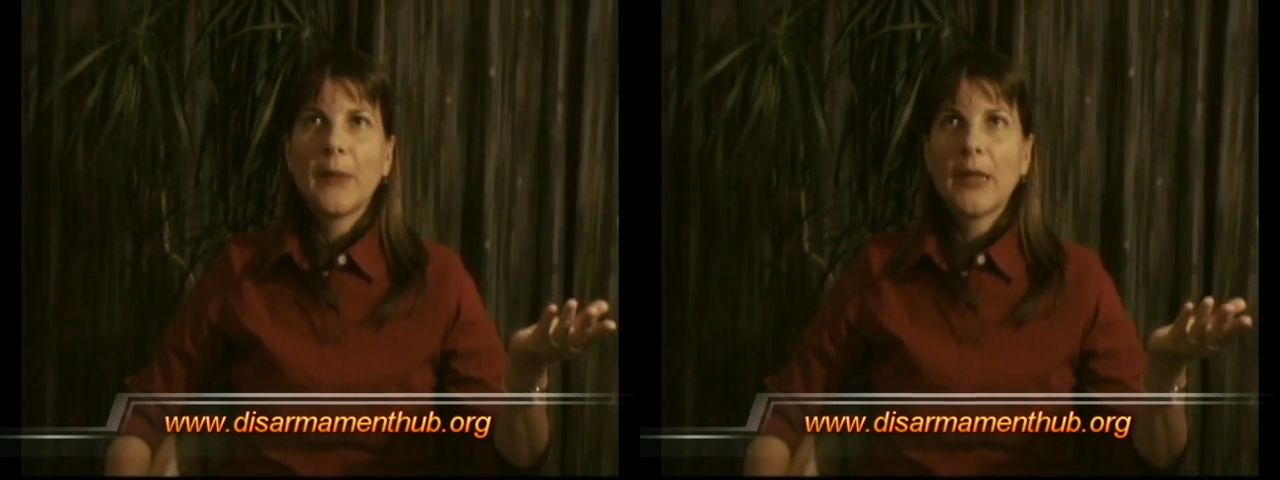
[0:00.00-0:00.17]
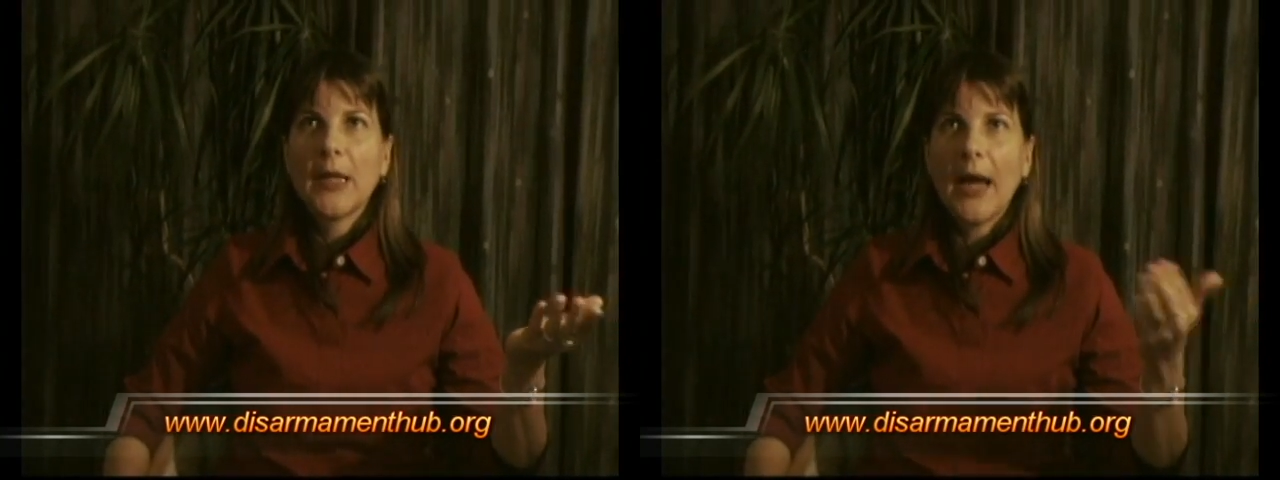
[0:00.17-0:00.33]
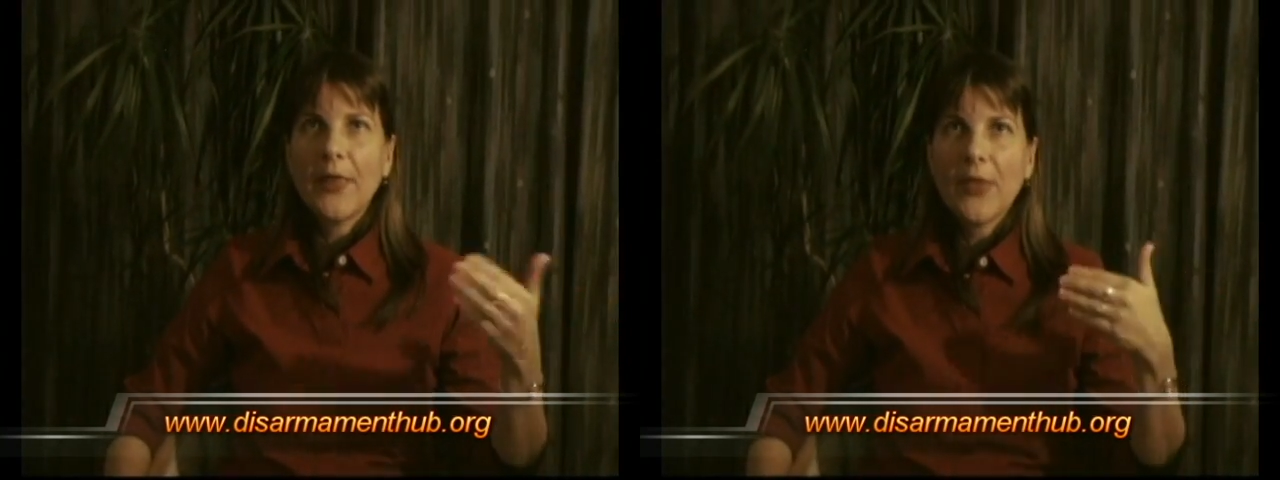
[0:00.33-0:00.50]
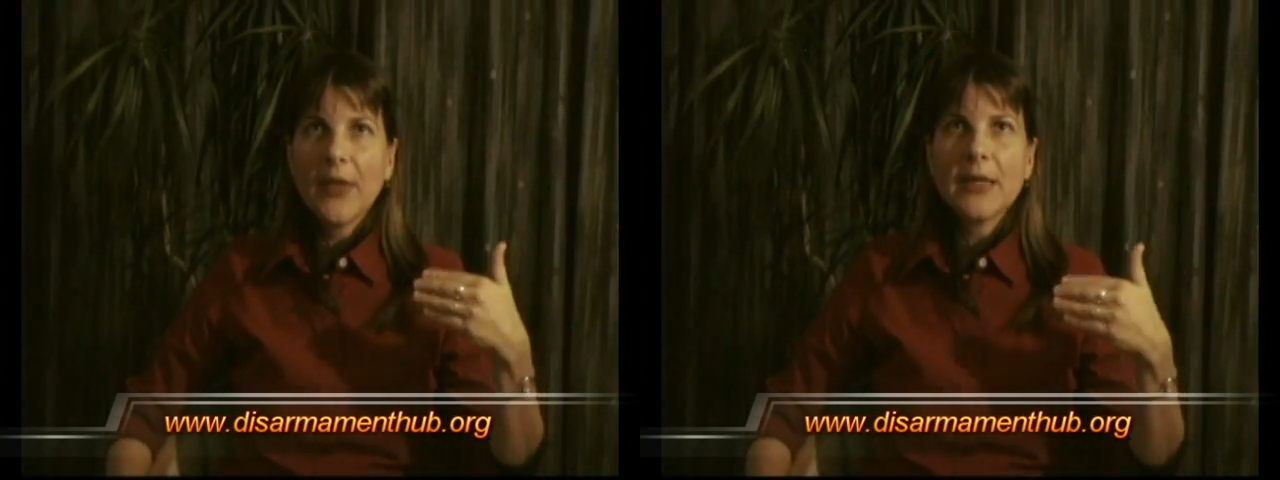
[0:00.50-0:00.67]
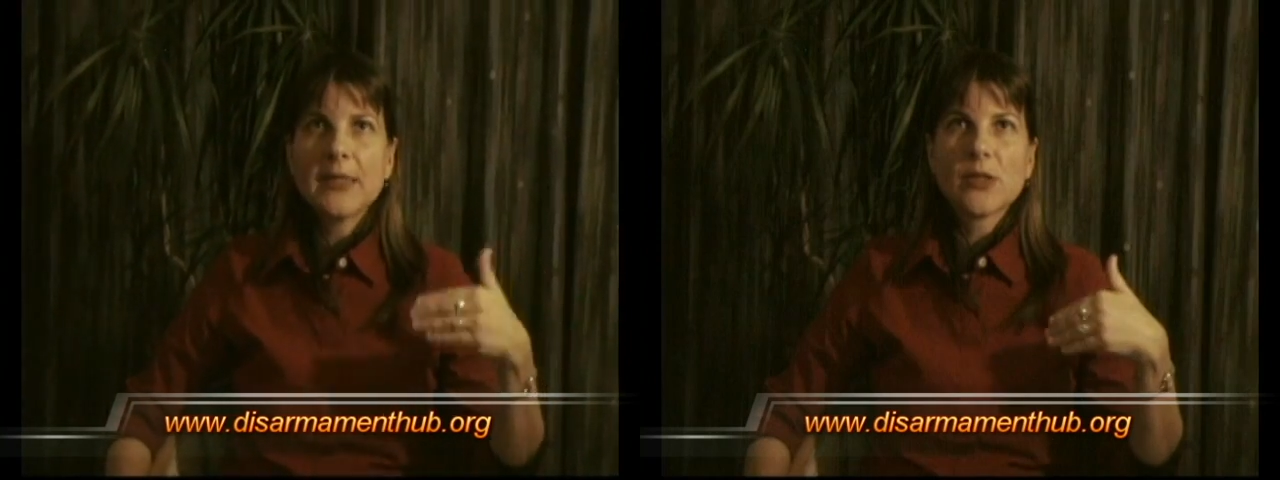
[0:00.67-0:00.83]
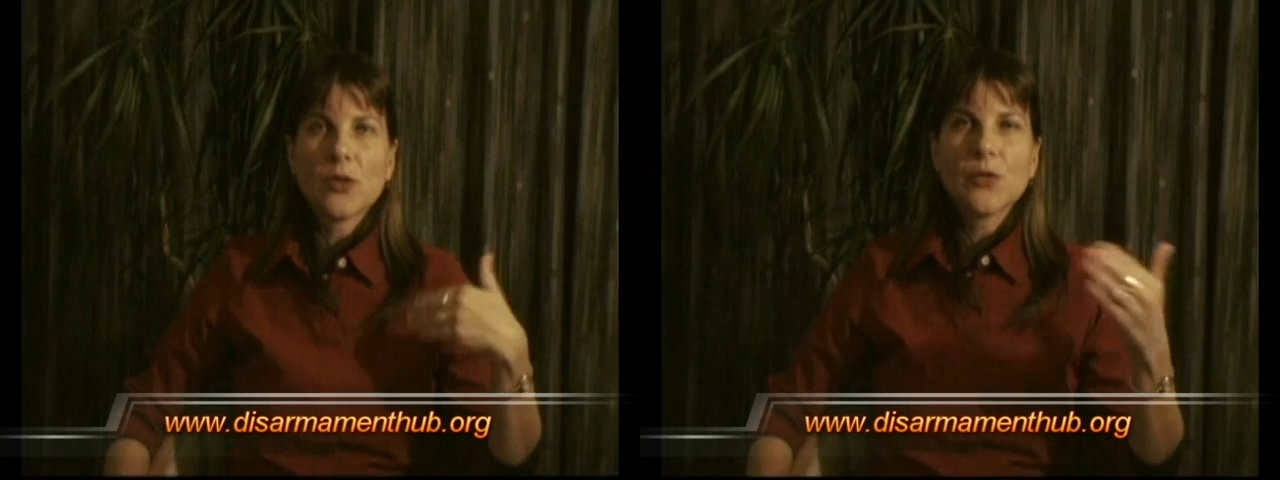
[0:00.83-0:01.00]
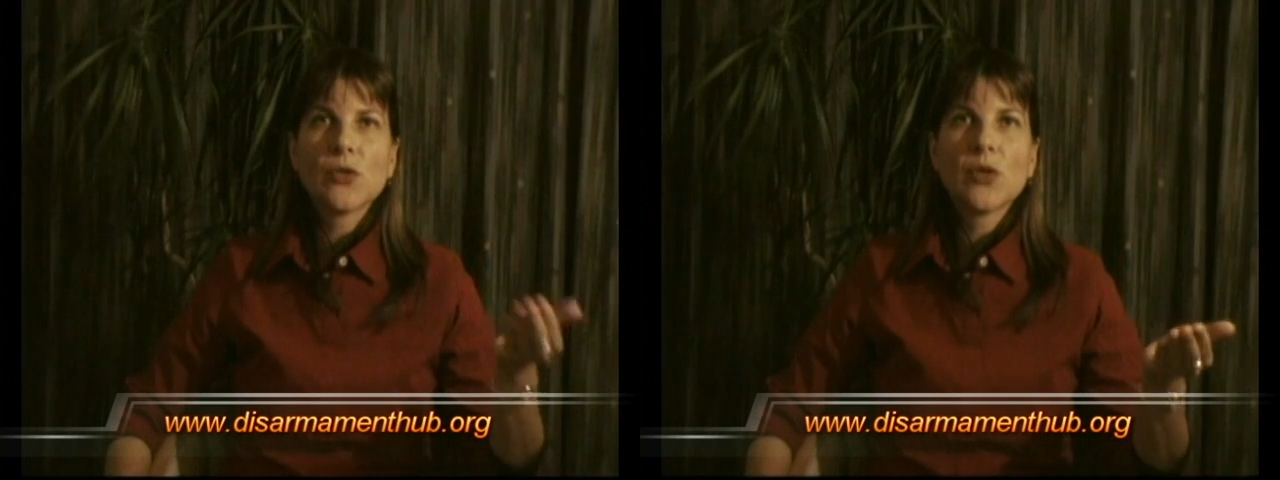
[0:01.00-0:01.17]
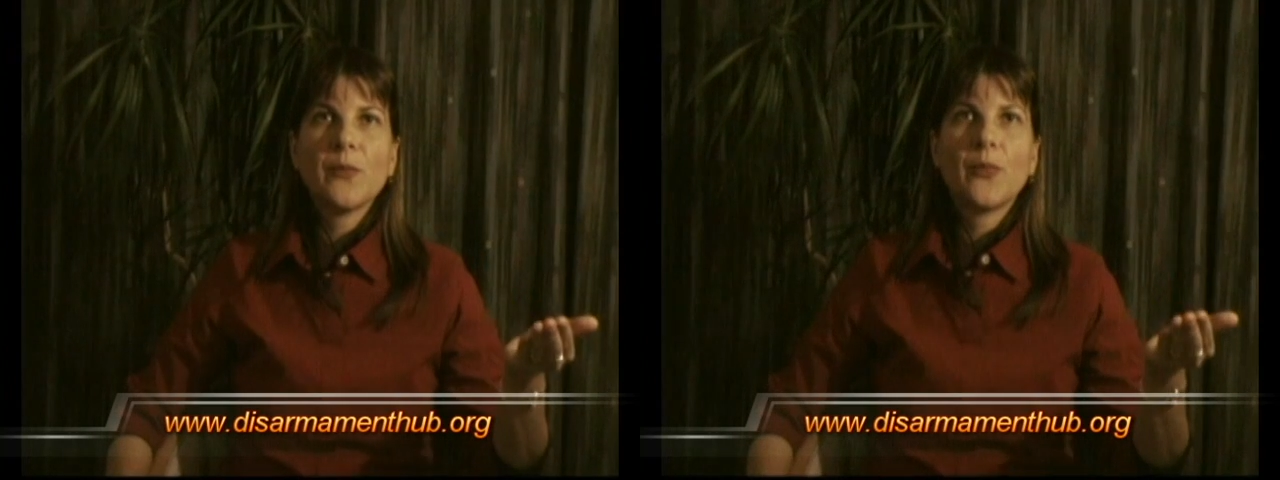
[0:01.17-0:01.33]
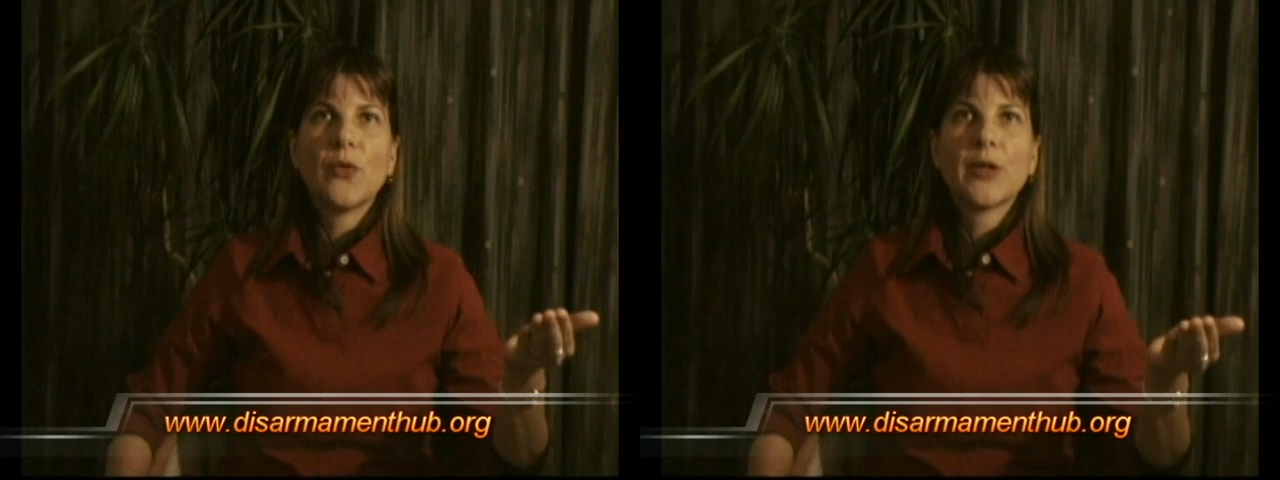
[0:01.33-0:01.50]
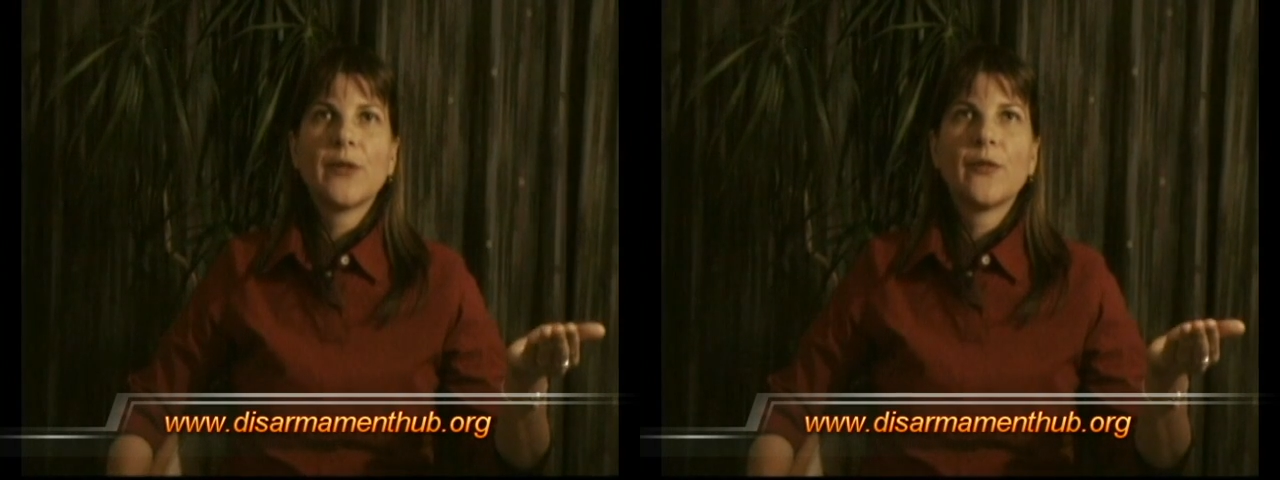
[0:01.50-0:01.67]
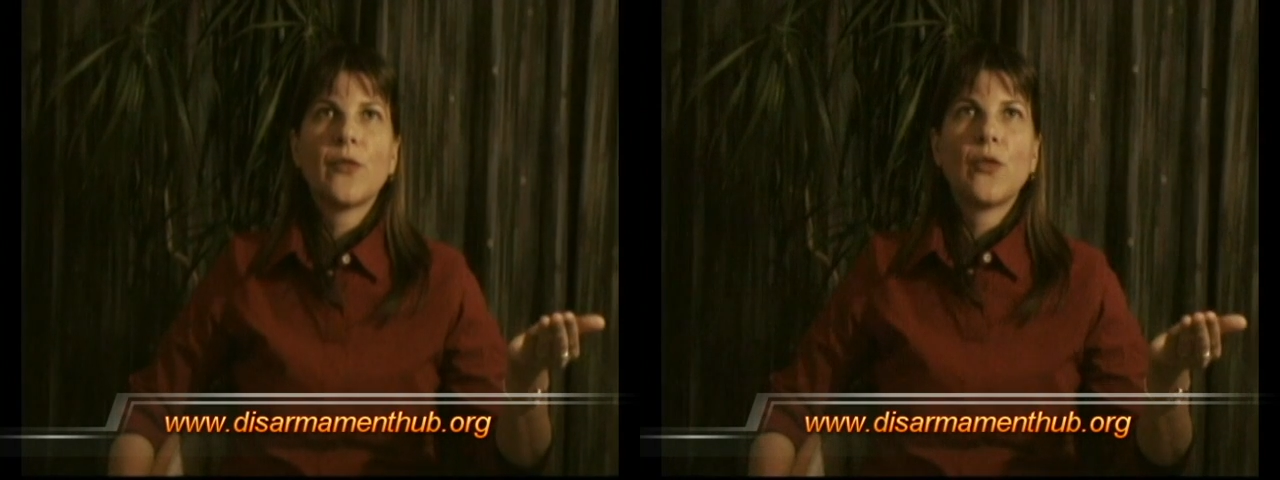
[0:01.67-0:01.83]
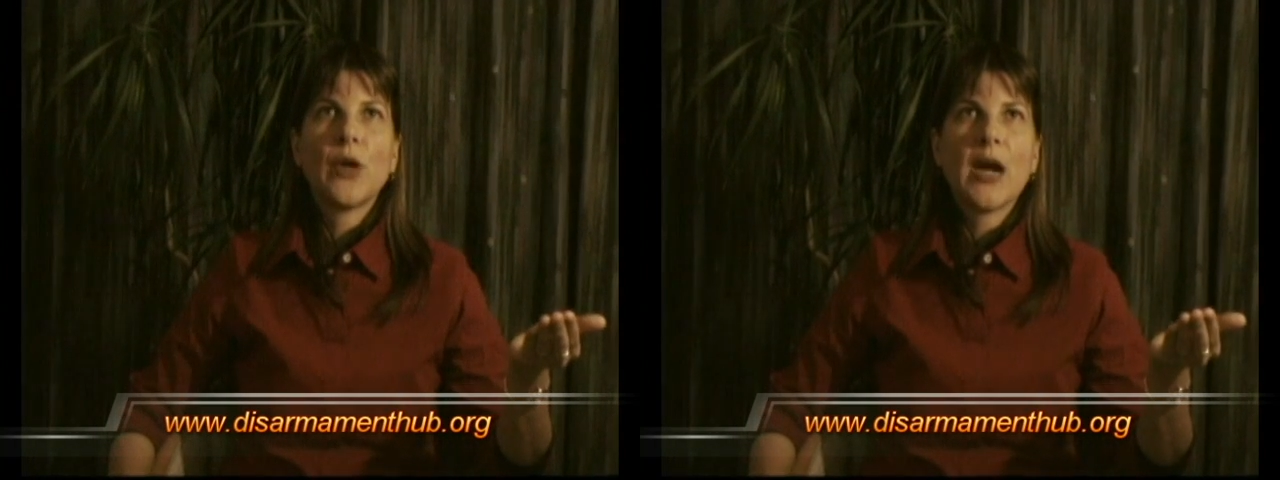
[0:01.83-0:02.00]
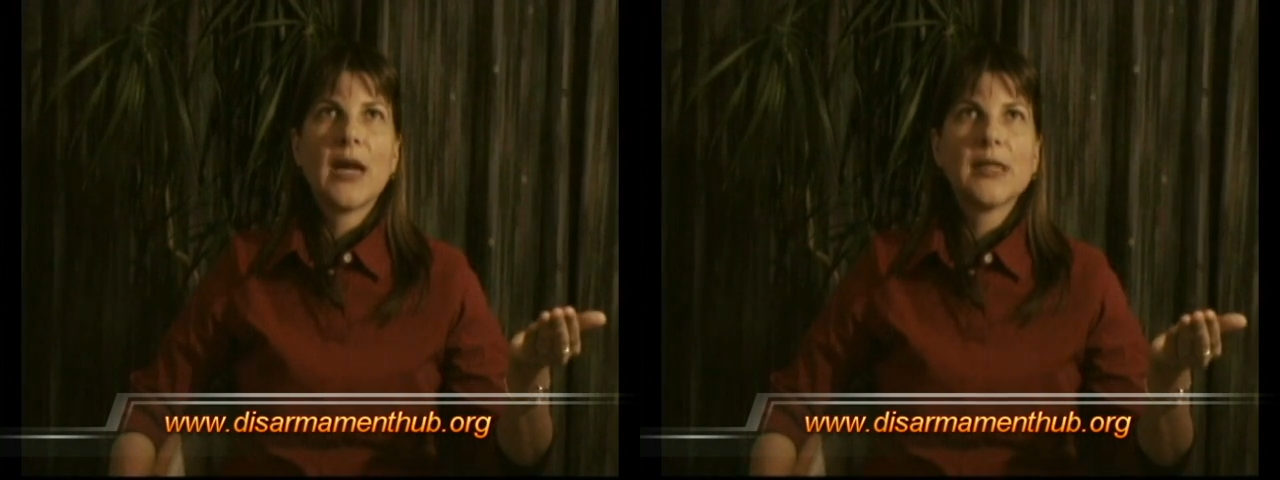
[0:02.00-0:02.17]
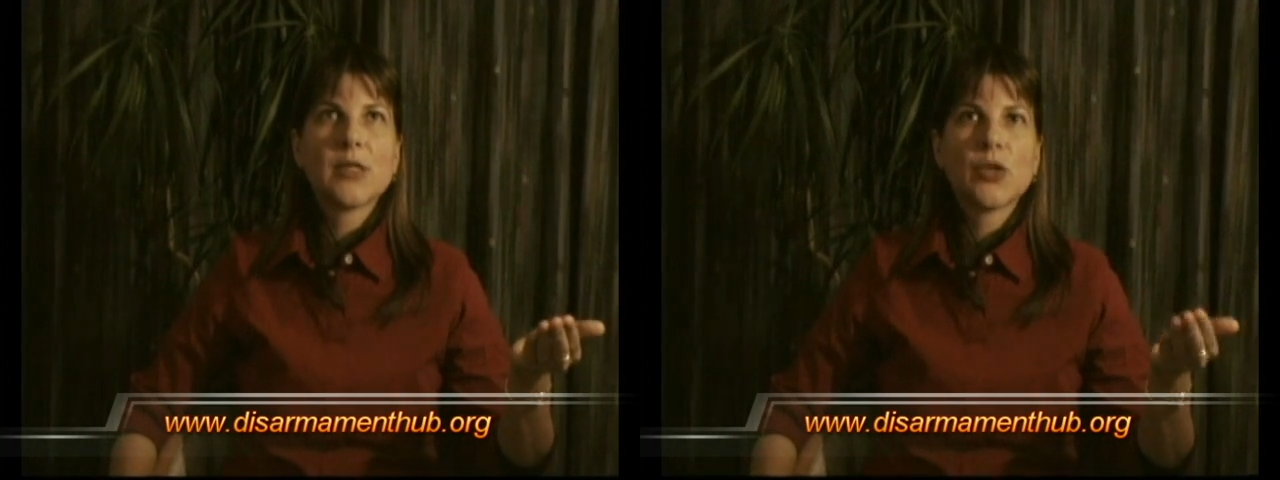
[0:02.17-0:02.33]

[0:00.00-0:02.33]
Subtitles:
I think it's also important for us